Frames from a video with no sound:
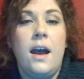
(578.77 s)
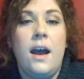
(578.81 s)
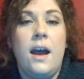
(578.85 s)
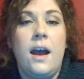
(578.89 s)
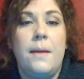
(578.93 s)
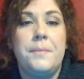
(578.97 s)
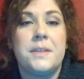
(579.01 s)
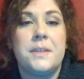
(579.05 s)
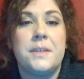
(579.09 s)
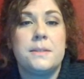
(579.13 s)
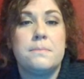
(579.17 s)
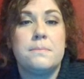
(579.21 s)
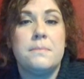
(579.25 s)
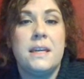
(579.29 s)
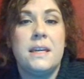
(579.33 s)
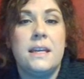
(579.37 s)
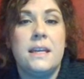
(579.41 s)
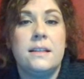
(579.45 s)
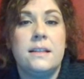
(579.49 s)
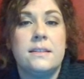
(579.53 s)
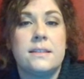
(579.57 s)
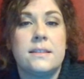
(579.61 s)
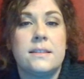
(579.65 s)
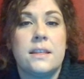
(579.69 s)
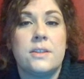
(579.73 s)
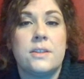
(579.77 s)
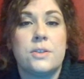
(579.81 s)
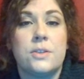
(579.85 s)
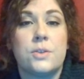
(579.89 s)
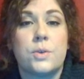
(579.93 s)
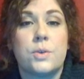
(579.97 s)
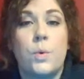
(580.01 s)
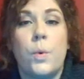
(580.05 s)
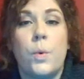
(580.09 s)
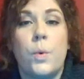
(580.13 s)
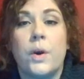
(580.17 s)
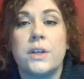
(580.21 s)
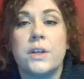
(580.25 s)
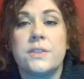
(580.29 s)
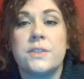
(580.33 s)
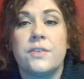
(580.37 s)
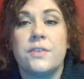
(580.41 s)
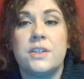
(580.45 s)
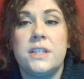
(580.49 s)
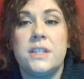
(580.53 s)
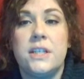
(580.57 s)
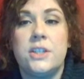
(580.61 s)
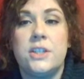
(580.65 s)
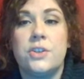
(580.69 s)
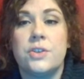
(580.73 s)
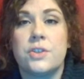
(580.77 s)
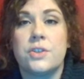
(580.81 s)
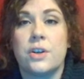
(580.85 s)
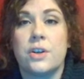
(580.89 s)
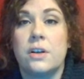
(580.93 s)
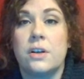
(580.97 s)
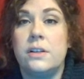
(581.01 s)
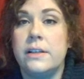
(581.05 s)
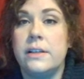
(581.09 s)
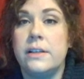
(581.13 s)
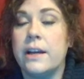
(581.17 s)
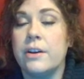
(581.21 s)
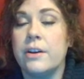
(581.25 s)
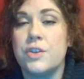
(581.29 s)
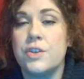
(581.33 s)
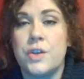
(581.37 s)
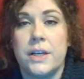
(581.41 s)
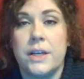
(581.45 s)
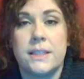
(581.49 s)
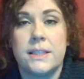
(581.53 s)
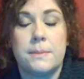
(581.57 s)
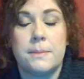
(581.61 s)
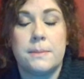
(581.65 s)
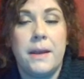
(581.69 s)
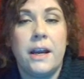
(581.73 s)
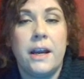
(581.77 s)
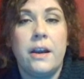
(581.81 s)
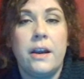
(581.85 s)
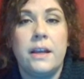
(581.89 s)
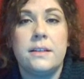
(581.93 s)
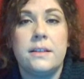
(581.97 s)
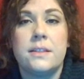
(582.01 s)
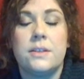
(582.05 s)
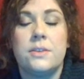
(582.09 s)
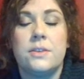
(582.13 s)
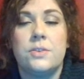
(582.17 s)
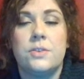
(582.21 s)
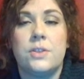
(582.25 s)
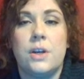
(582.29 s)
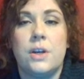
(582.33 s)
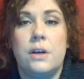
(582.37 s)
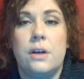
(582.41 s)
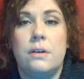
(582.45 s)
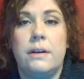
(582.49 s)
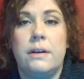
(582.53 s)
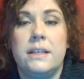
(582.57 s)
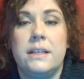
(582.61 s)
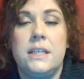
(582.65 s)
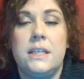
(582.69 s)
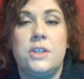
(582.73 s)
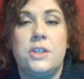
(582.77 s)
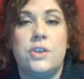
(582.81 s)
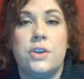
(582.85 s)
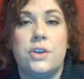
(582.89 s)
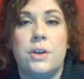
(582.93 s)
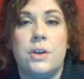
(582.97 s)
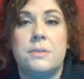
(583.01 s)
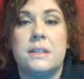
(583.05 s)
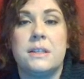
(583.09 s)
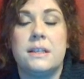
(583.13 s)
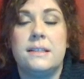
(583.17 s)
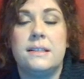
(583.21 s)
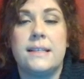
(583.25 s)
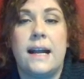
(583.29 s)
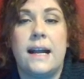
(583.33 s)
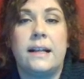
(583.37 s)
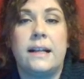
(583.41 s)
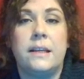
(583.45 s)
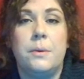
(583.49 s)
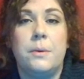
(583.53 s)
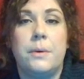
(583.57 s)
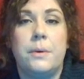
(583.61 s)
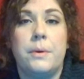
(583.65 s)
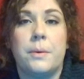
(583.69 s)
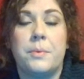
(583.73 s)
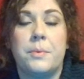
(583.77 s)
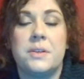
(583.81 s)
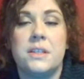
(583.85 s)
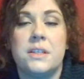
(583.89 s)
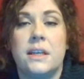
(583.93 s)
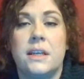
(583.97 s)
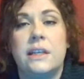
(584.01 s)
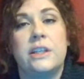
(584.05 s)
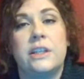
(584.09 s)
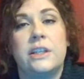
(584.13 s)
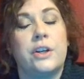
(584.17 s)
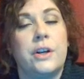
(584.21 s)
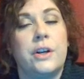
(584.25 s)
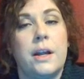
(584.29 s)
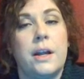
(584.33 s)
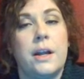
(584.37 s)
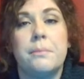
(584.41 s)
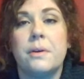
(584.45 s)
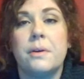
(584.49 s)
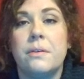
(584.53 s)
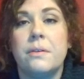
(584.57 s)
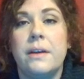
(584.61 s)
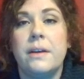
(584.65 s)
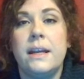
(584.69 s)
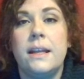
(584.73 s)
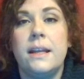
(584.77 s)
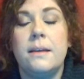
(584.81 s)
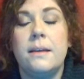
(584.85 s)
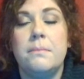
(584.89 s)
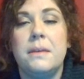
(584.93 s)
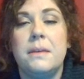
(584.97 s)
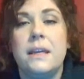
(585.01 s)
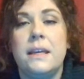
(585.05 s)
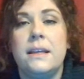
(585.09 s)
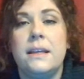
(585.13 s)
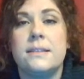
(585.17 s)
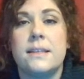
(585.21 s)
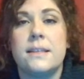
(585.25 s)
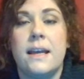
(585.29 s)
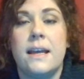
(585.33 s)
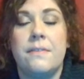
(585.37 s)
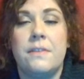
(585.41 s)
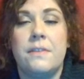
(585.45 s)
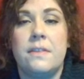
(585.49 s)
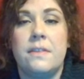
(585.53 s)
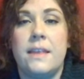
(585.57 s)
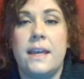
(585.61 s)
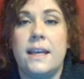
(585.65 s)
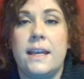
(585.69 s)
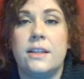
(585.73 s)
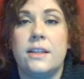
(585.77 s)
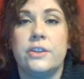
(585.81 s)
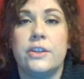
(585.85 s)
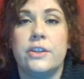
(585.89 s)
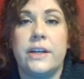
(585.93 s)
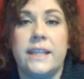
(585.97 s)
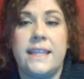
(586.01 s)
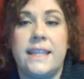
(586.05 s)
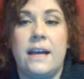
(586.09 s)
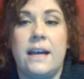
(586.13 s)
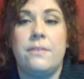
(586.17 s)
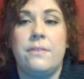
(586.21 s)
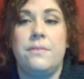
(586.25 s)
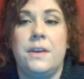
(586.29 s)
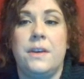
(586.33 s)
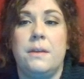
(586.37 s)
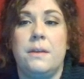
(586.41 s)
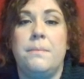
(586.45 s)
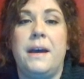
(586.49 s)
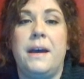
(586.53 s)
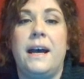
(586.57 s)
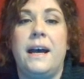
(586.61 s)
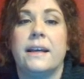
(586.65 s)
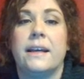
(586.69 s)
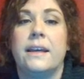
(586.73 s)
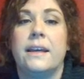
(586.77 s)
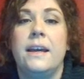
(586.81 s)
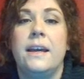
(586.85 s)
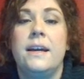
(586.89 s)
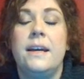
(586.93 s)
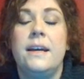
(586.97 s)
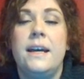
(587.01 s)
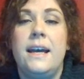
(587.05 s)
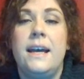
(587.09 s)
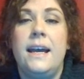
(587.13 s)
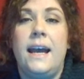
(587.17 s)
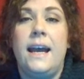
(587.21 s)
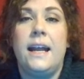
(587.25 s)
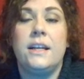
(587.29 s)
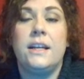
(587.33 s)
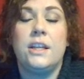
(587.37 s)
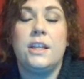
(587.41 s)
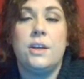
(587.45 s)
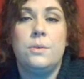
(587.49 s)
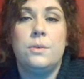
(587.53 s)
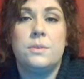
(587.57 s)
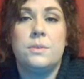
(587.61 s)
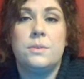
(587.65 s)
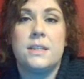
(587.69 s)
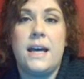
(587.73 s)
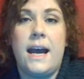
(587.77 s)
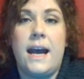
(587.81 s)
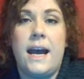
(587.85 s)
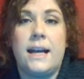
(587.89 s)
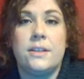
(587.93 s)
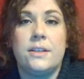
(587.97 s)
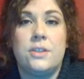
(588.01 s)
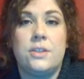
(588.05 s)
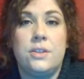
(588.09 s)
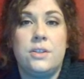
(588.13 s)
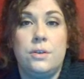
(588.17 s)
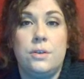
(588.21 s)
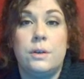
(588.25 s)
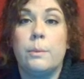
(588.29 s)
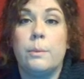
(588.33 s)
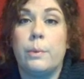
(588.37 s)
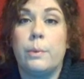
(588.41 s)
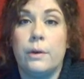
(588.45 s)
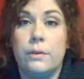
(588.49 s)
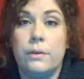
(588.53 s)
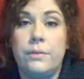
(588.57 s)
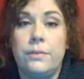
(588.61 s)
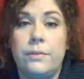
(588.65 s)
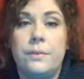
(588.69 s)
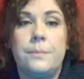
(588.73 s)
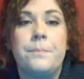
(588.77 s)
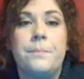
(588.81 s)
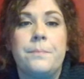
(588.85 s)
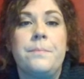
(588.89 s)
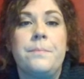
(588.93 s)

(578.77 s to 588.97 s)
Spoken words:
This means that the scores for teachers are clear and transparent, so a teacher knows exactly what a particular number reading means, and then they can look at that feedback and use that to improve.